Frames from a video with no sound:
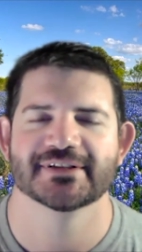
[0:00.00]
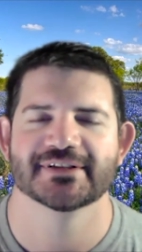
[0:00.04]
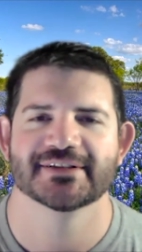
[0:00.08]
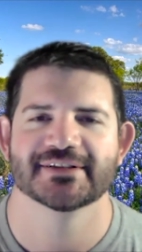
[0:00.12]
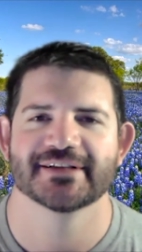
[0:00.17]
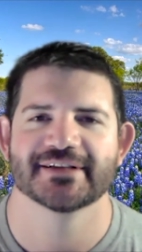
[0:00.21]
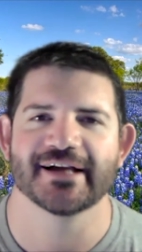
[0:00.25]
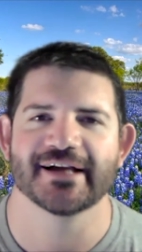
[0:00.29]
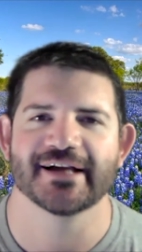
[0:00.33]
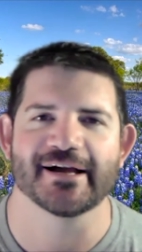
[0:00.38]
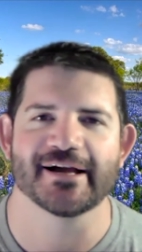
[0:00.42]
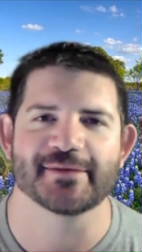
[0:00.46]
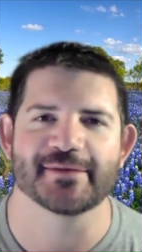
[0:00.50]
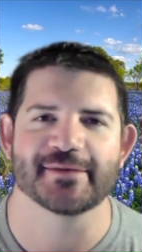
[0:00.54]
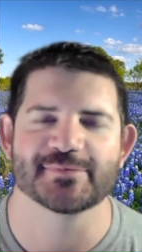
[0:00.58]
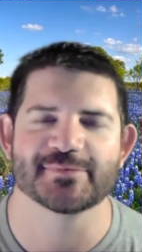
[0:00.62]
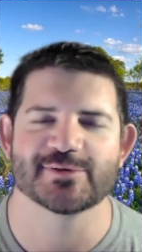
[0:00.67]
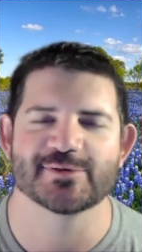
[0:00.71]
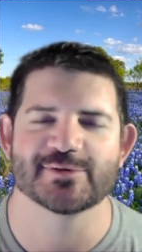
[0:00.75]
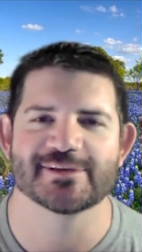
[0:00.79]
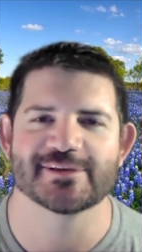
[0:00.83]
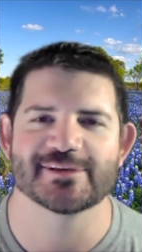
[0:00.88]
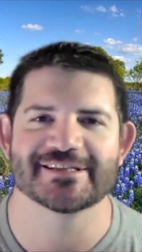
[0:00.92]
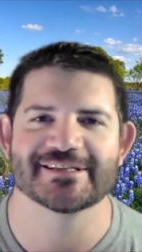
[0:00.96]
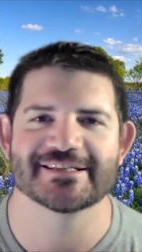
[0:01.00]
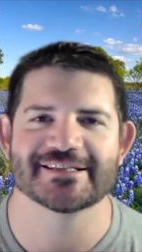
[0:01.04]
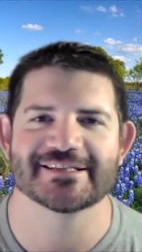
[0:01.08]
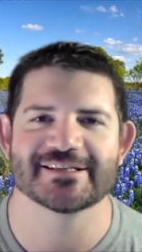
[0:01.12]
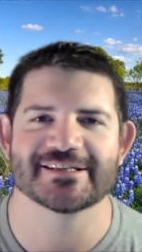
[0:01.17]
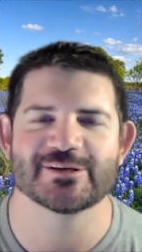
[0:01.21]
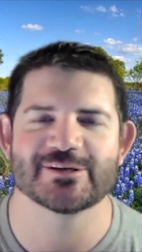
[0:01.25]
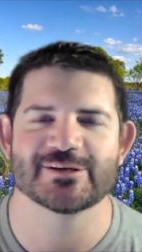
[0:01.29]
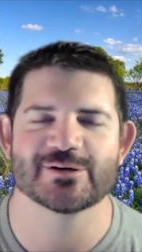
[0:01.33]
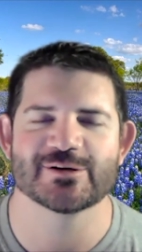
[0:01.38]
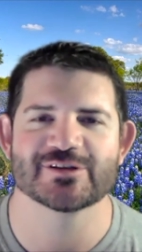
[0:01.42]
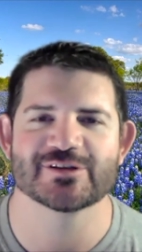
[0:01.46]
Um, so this is a
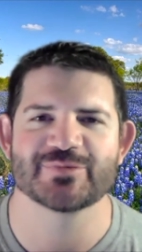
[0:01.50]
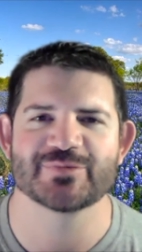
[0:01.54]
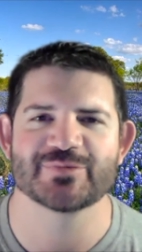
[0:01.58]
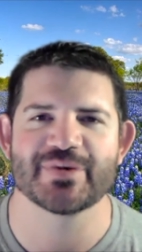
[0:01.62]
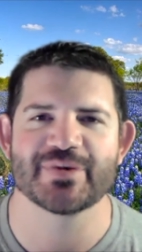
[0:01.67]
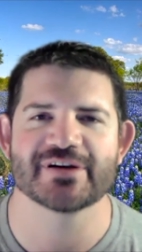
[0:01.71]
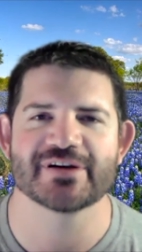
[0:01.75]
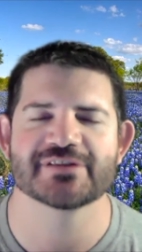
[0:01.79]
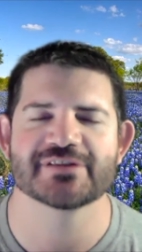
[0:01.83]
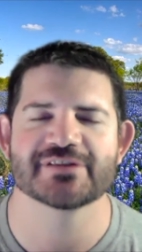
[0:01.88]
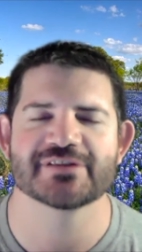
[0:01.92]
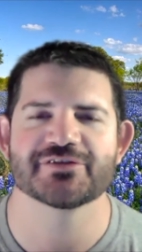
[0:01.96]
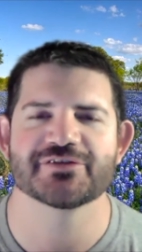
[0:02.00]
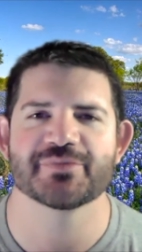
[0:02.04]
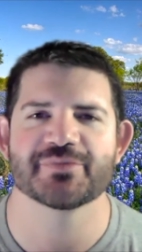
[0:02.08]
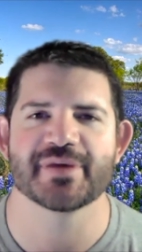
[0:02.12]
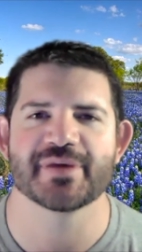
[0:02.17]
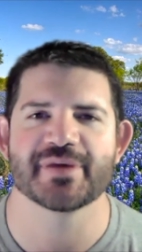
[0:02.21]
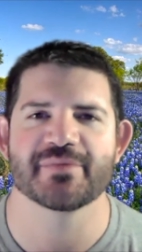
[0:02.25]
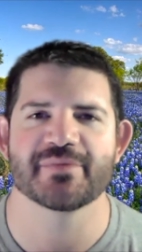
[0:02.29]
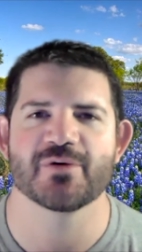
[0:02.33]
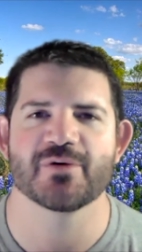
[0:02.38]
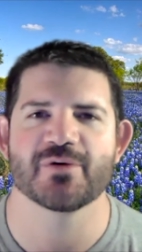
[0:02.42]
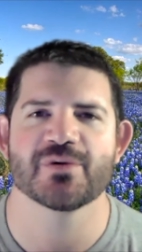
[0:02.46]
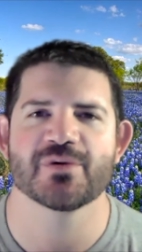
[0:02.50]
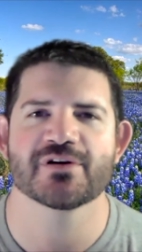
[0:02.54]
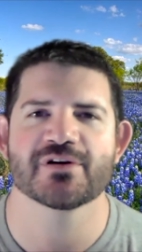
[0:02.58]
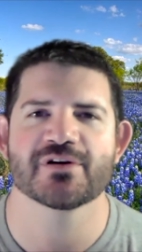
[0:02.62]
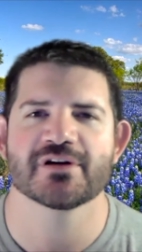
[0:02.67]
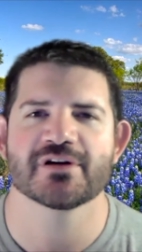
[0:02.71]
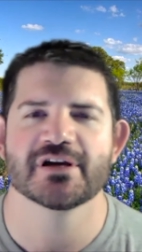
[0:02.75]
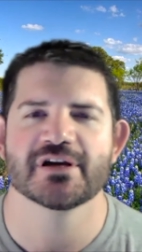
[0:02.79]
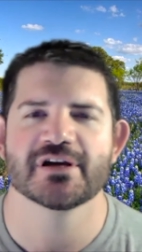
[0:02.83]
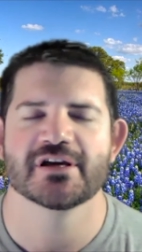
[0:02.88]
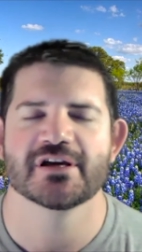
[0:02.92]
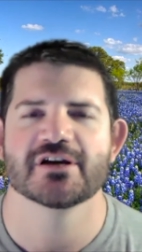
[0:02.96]
new experience for me. But
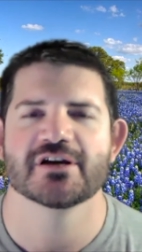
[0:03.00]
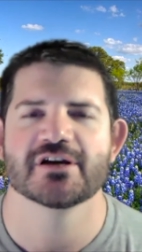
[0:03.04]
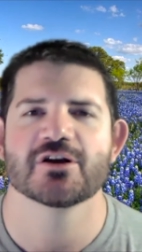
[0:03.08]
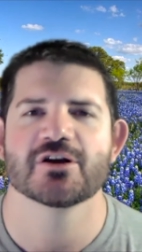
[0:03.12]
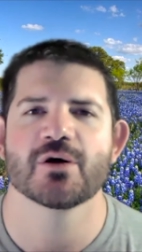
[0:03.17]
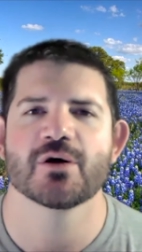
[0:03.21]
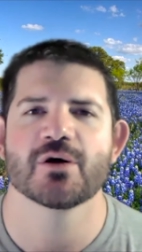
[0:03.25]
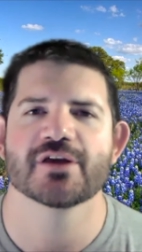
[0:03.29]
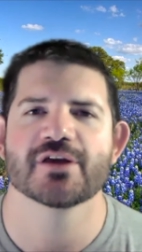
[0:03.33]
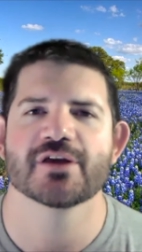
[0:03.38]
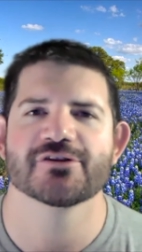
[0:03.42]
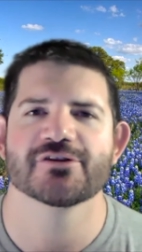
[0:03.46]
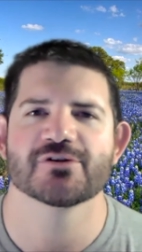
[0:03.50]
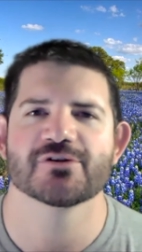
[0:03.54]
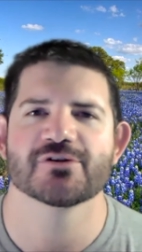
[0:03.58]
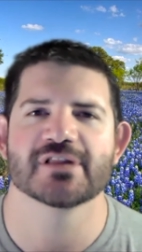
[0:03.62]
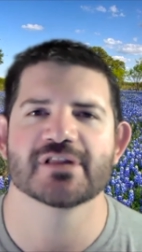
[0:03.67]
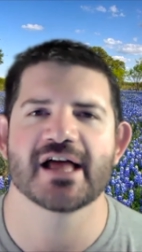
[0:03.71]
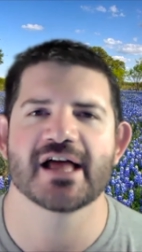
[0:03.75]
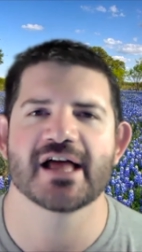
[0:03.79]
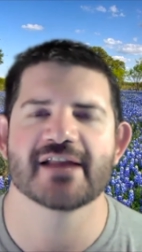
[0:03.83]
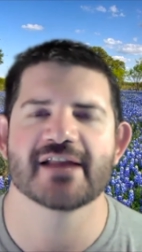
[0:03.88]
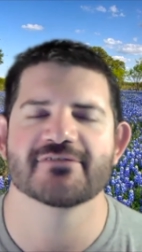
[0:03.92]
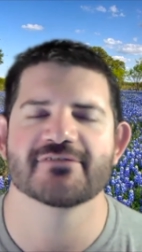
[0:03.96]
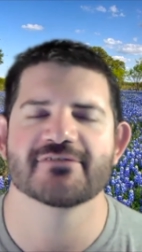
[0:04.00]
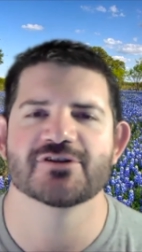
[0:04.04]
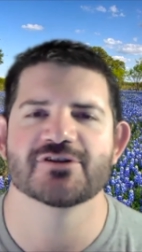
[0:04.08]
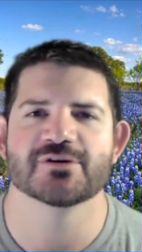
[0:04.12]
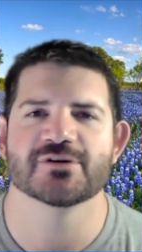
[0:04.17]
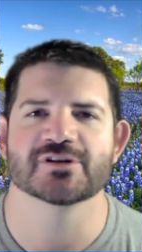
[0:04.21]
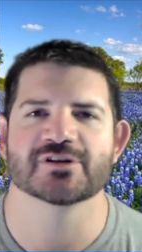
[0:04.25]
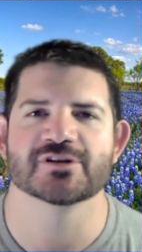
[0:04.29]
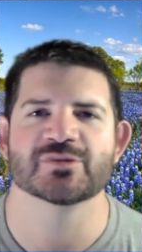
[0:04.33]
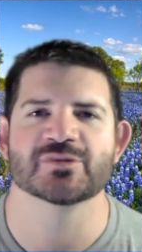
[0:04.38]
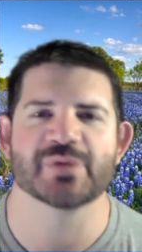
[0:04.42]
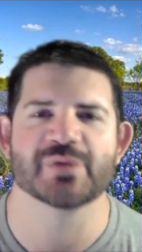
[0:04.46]
we're going through a lot of new
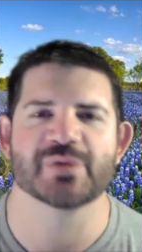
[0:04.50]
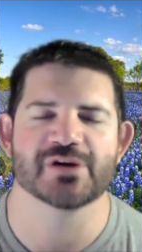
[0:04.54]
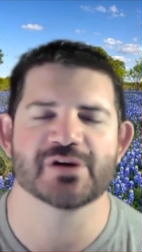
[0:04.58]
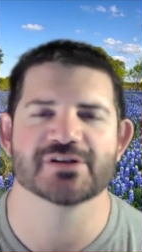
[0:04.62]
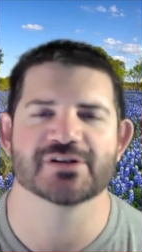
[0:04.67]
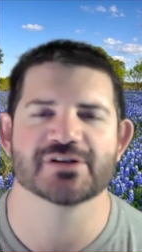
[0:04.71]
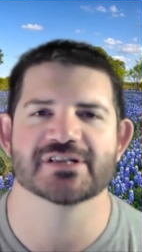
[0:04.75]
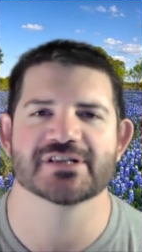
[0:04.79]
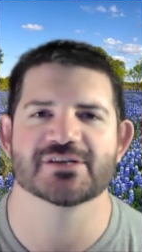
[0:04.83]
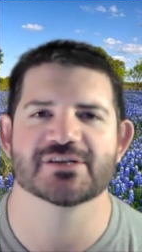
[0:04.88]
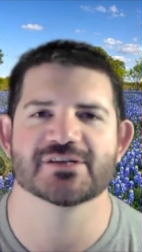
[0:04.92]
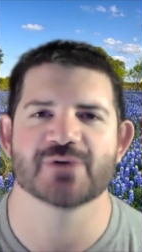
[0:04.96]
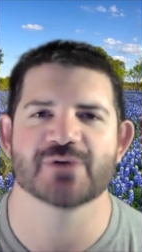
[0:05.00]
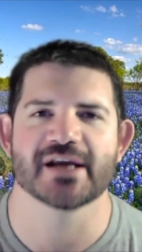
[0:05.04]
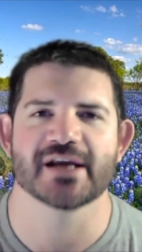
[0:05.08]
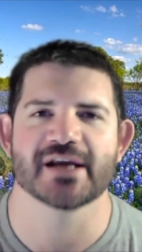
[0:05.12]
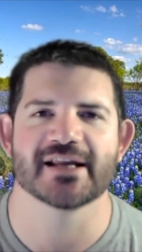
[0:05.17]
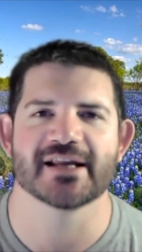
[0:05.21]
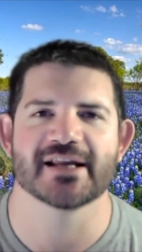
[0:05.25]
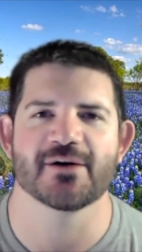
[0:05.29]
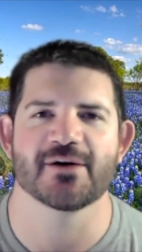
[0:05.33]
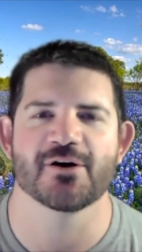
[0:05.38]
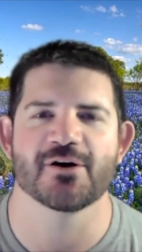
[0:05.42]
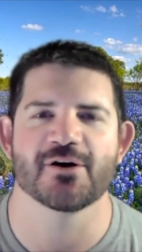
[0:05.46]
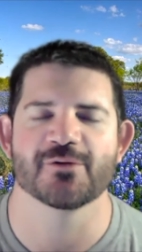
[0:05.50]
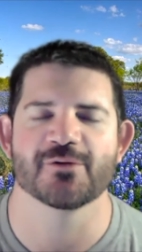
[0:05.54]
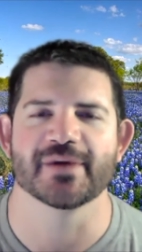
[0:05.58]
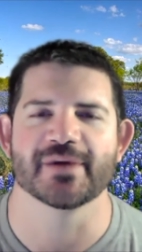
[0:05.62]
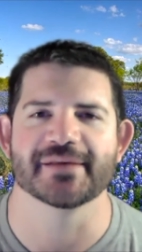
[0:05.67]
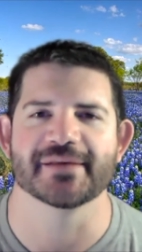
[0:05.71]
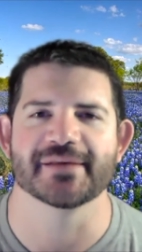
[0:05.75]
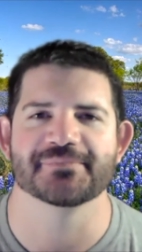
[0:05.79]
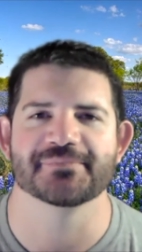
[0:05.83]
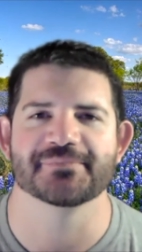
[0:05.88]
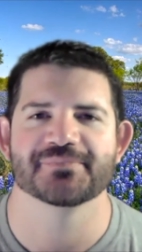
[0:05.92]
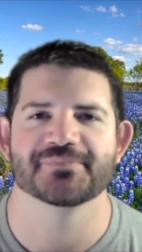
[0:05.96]
experiences right now, aren't
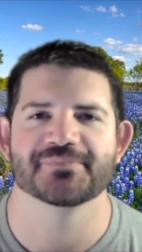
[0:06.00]
we?